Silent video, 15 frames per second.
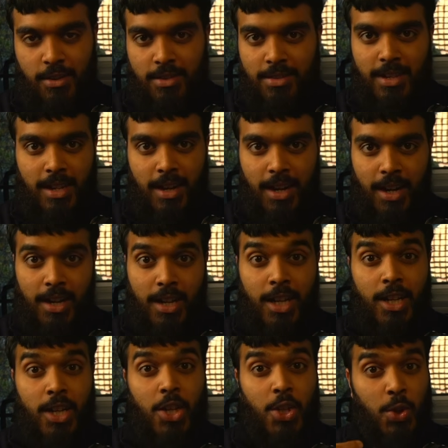think hard,
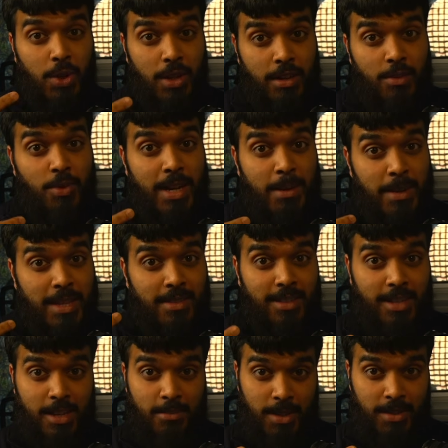you need to really be
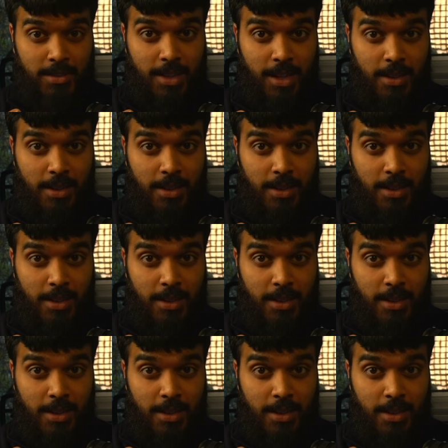thinking about that.